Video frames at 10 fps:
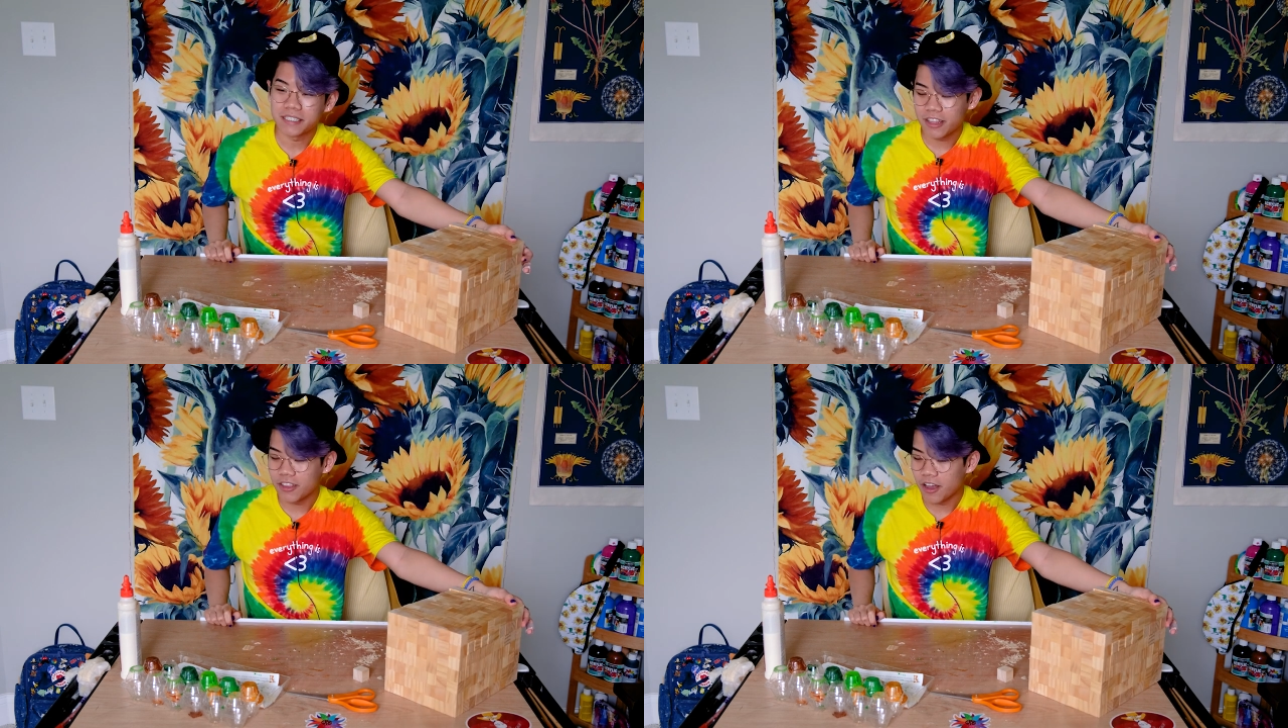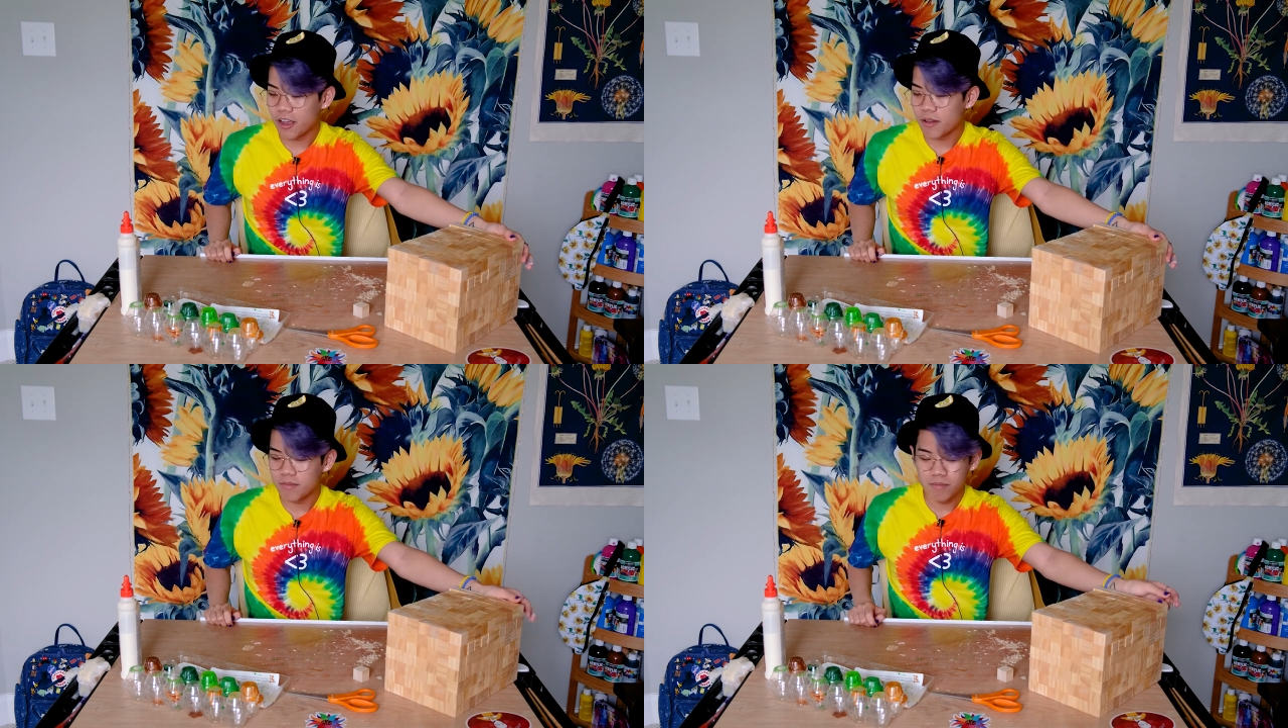I
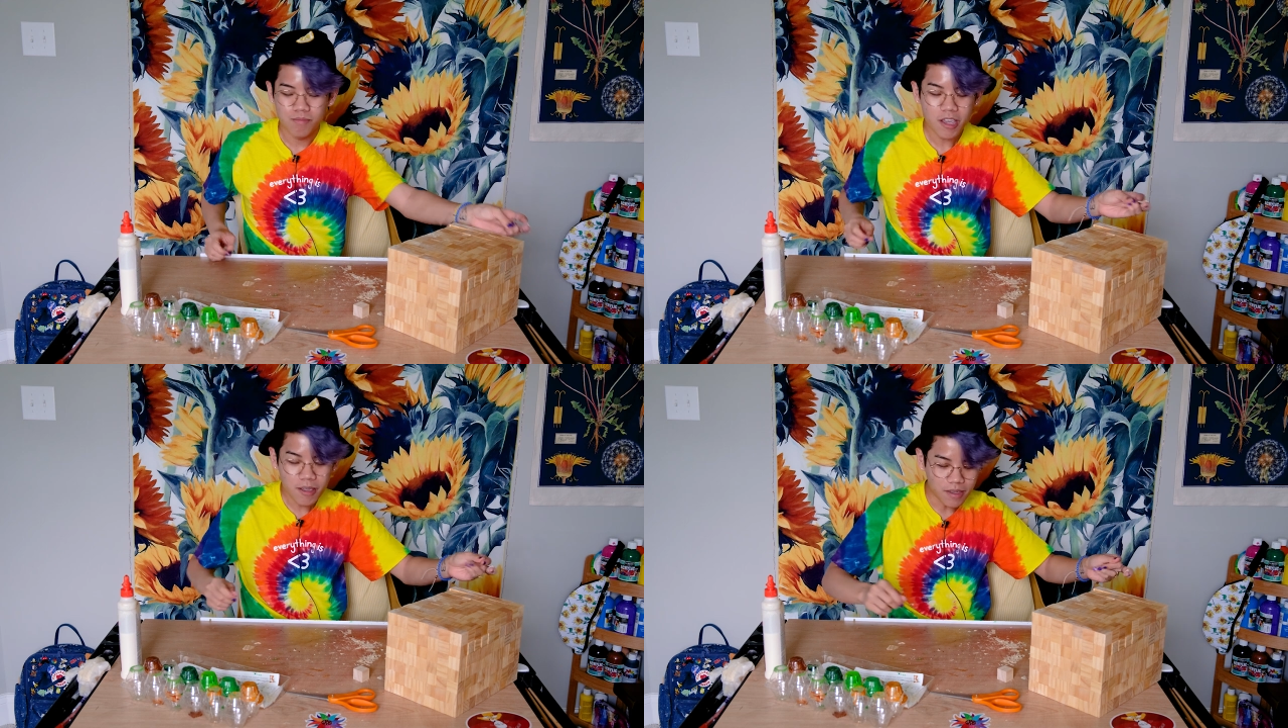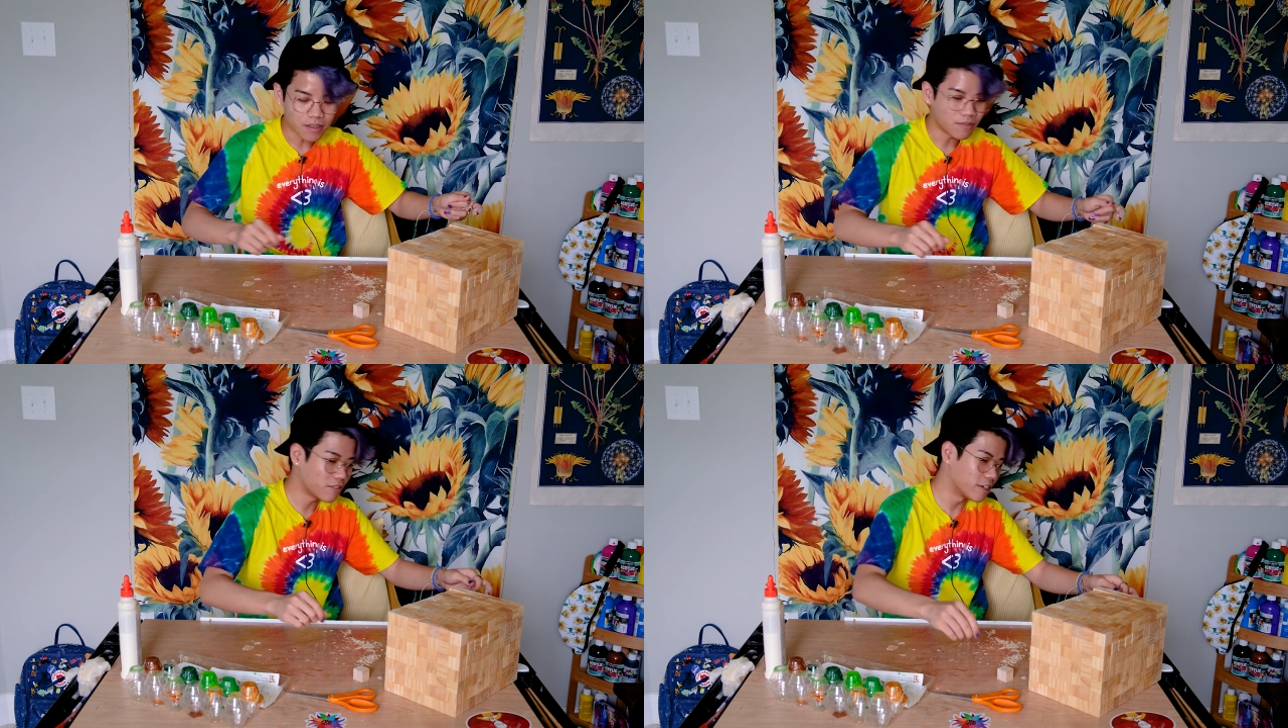thought,
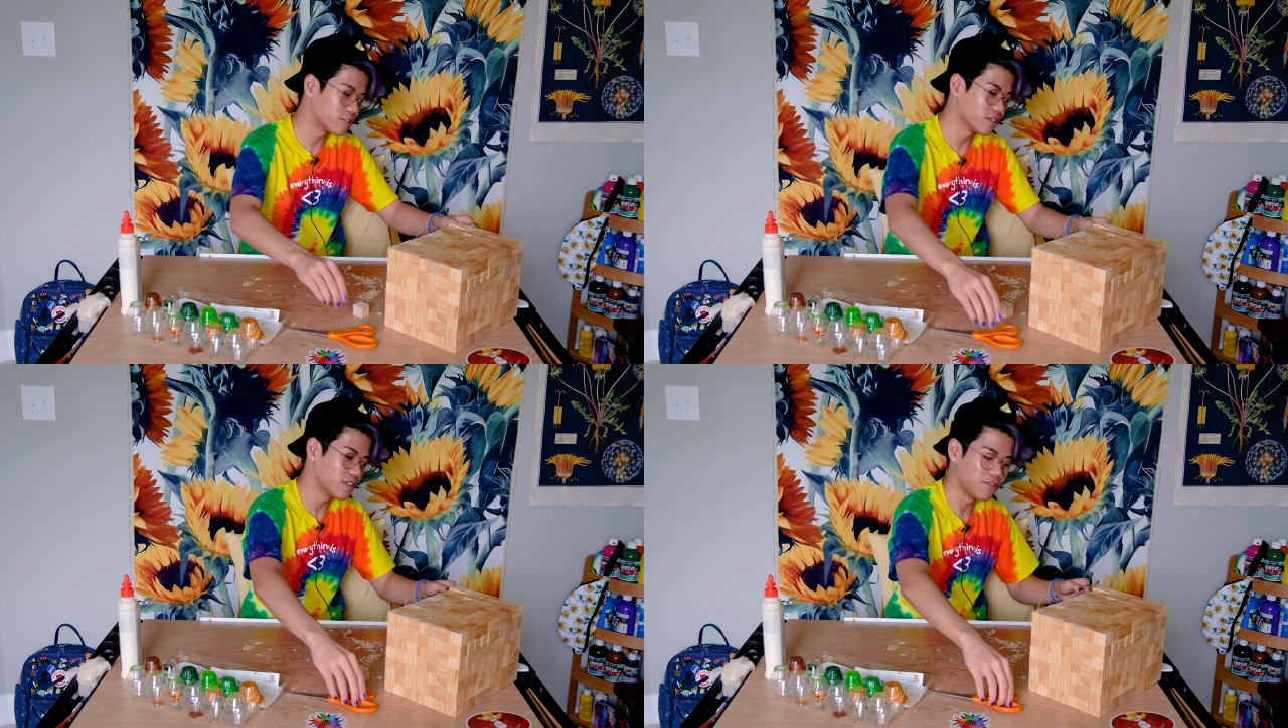maybe, Frederick,